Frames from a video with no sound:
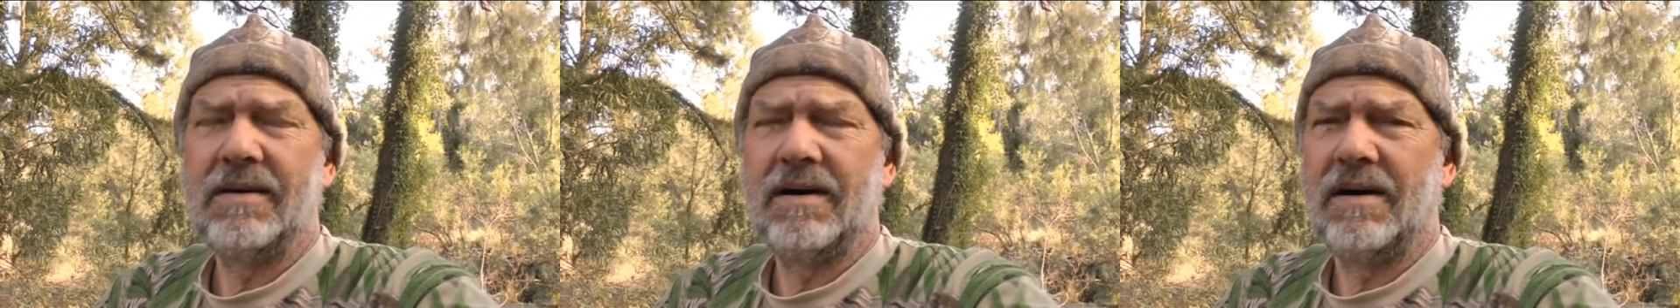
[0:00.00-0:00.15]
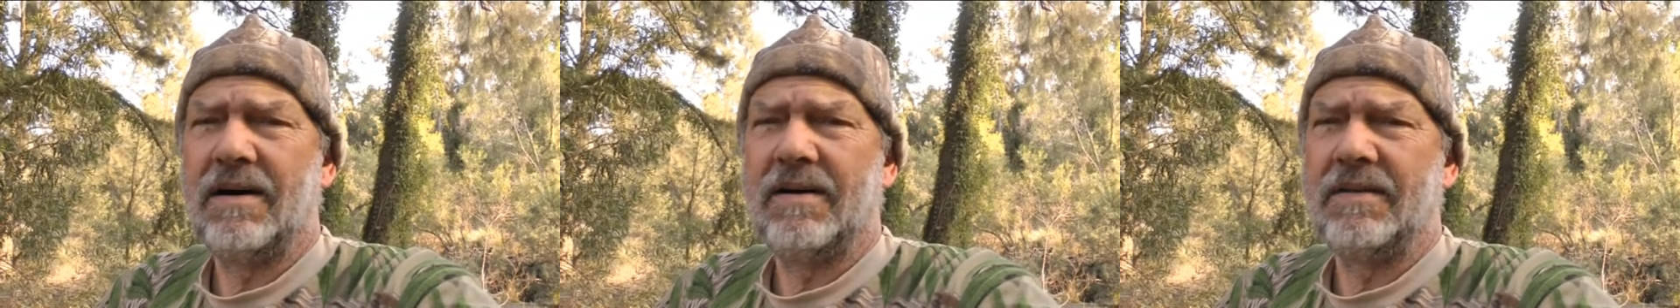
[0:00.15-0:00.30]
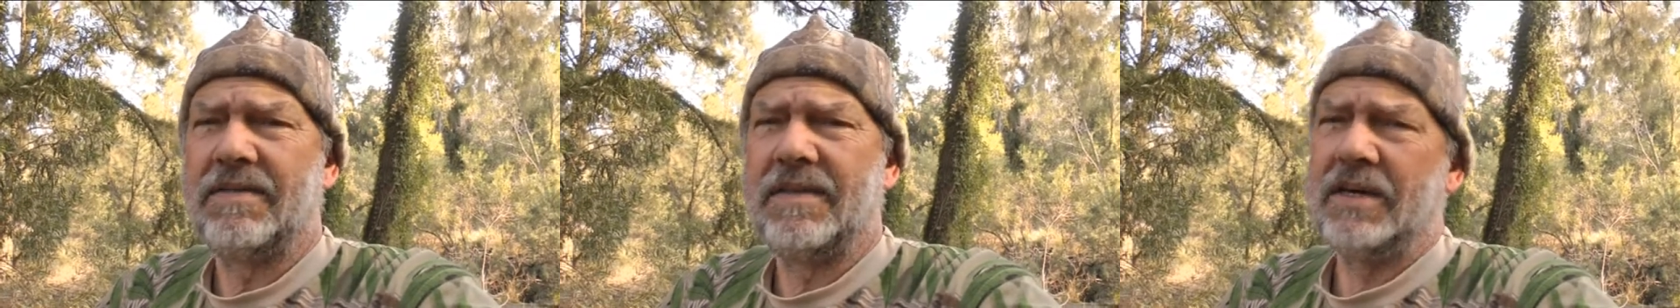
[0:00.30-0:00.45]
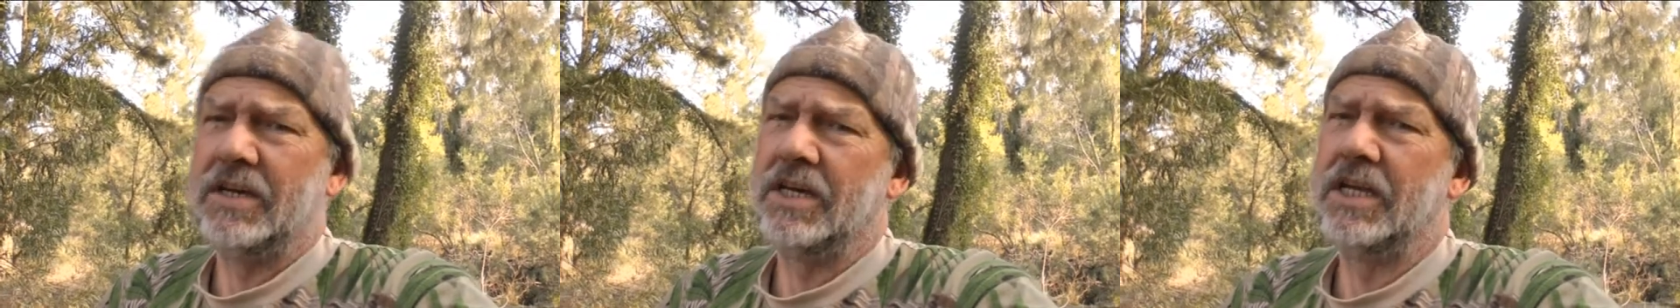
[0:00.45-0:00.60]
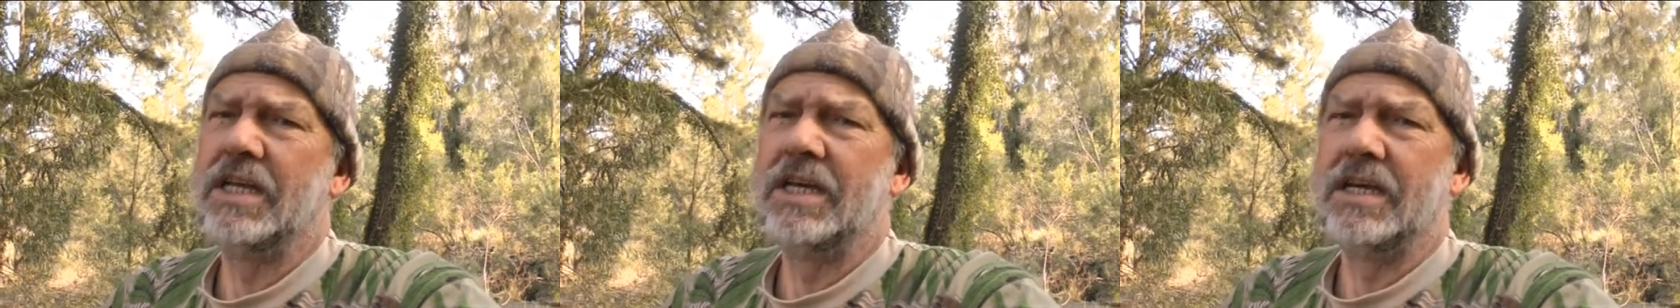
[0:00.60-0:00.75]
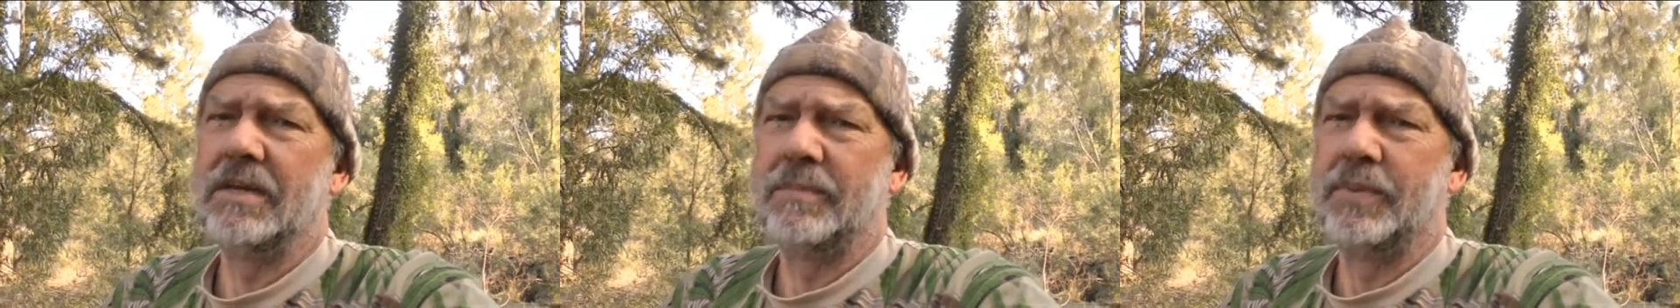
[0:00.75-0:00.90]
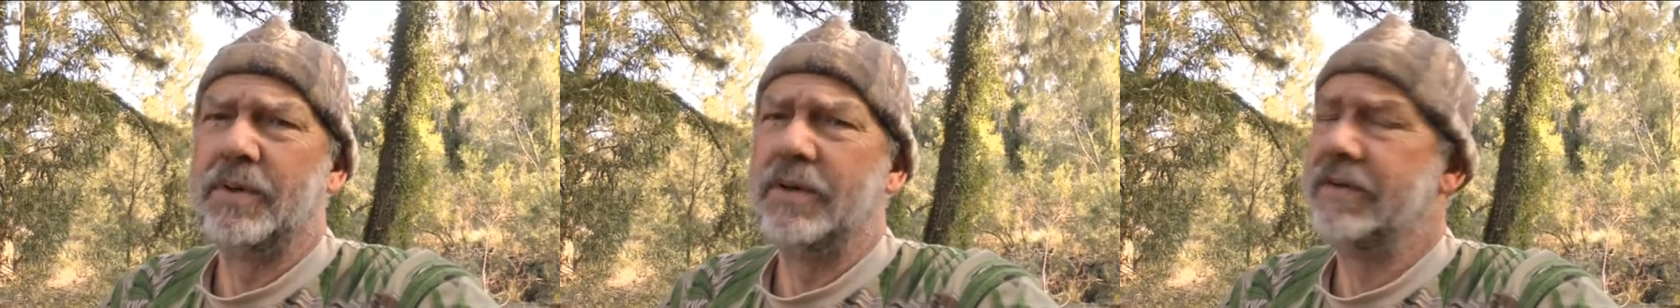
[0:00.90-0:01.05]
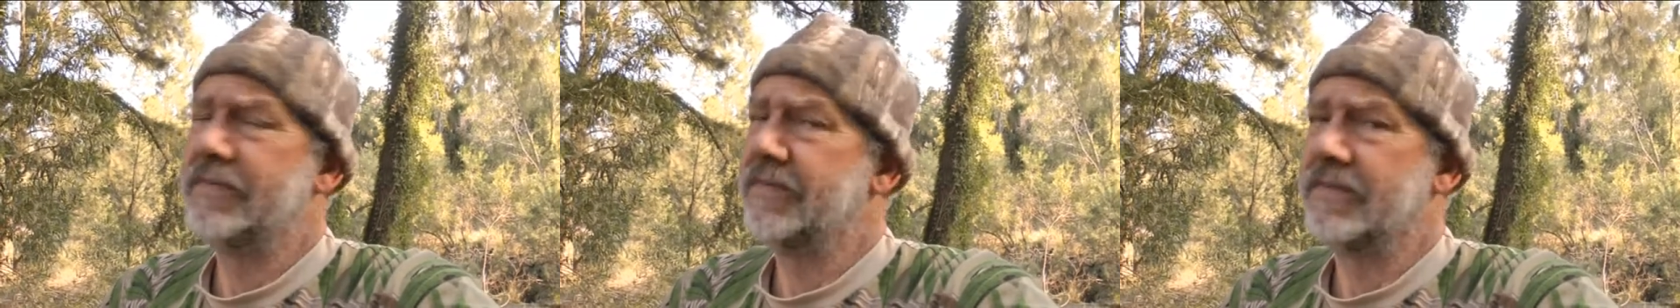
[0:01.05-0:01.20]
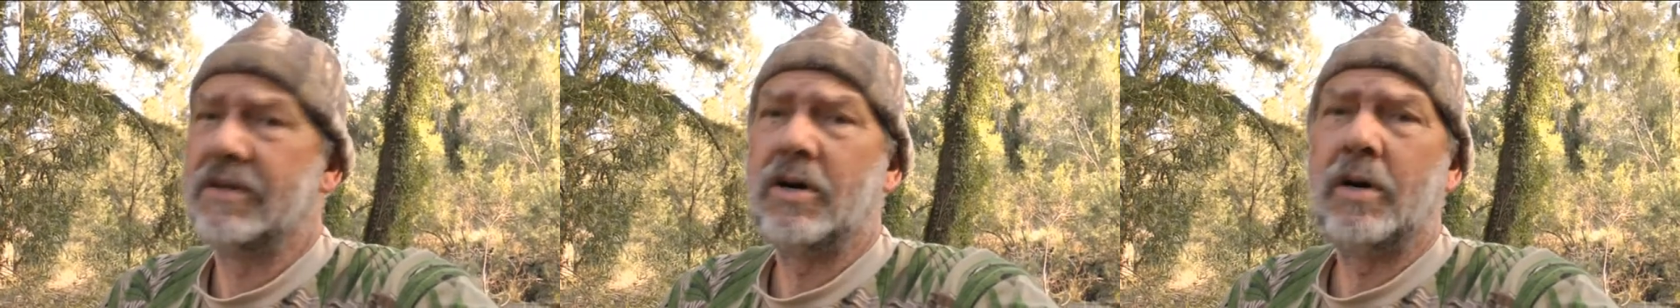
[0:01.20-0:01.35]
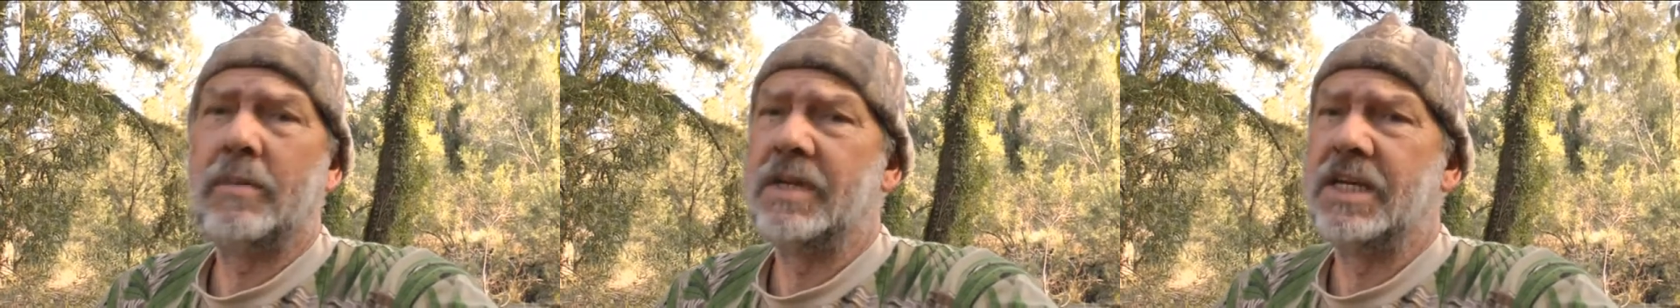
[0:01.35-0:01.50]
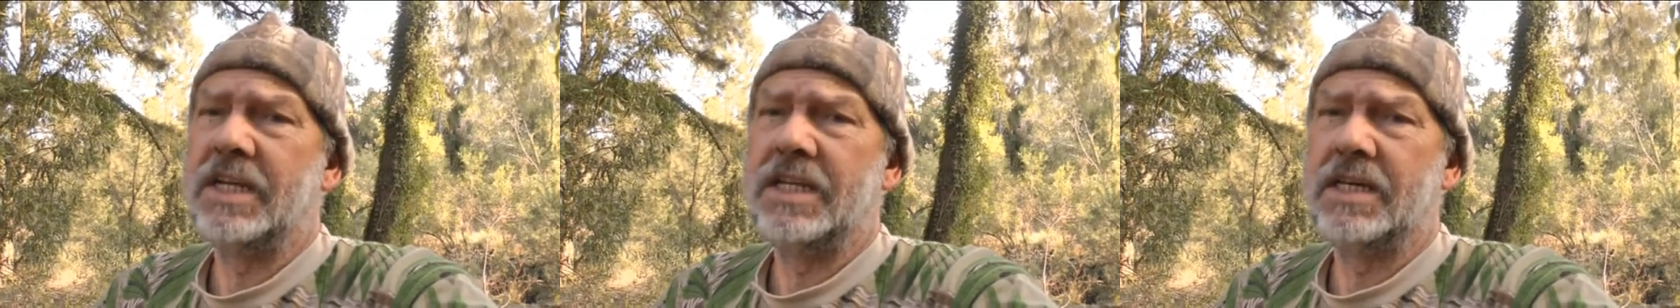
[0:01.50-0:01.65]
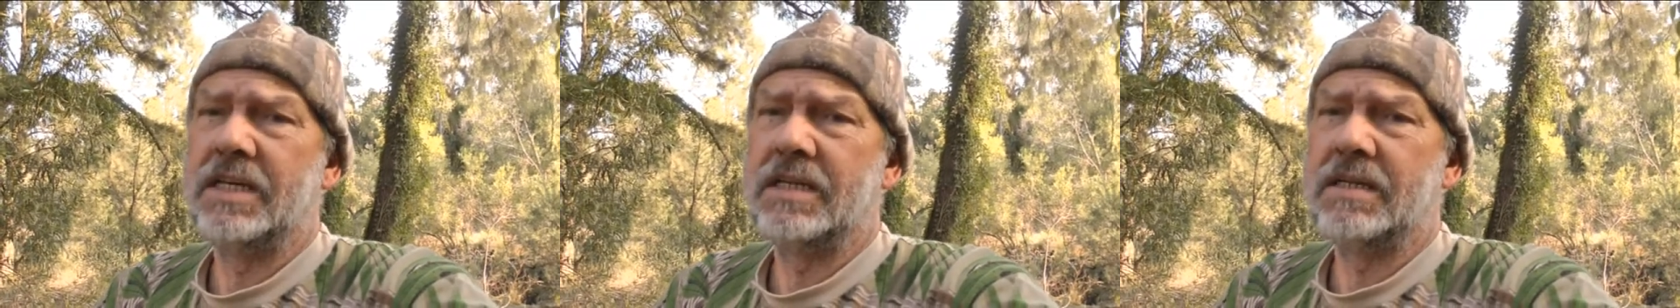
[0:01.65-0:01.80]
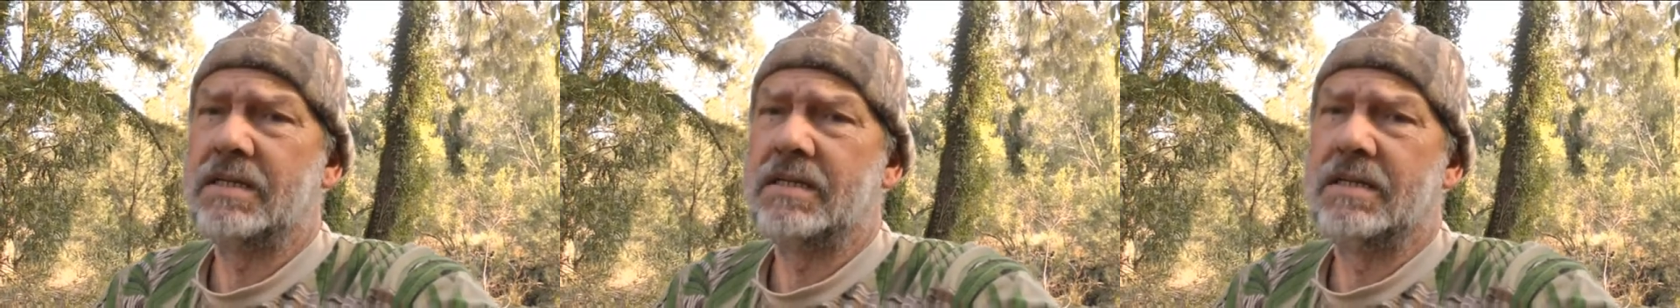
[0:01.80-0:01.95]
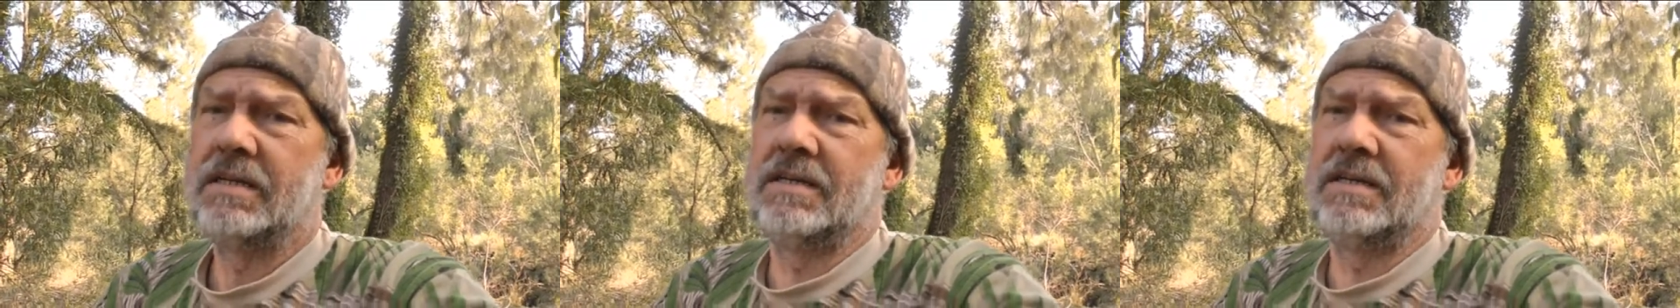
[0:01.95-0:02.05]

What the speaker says: I think idiot proof, and I'm an idiot.